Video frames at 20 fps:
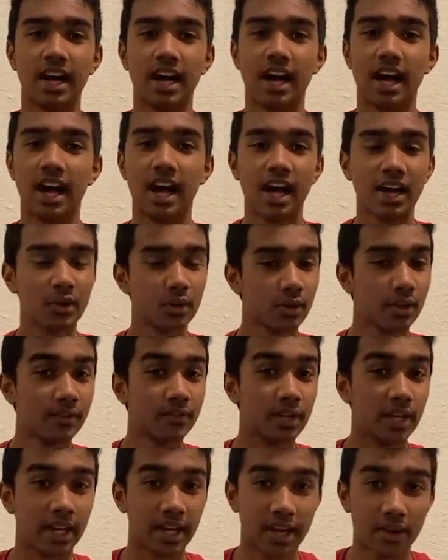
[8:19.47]
I don't live
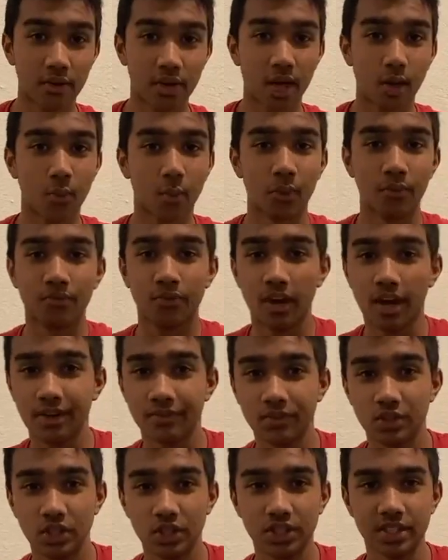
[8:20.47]
in an area where
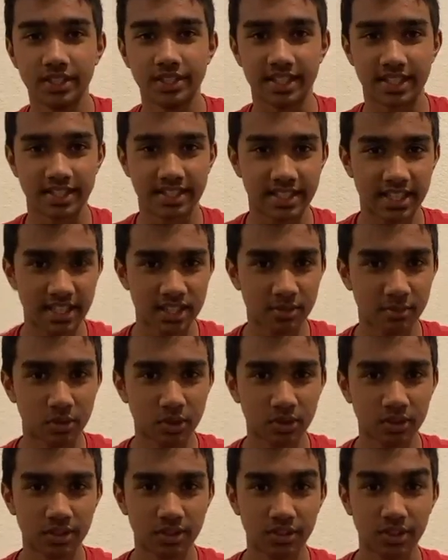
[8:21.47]
5G is accessible,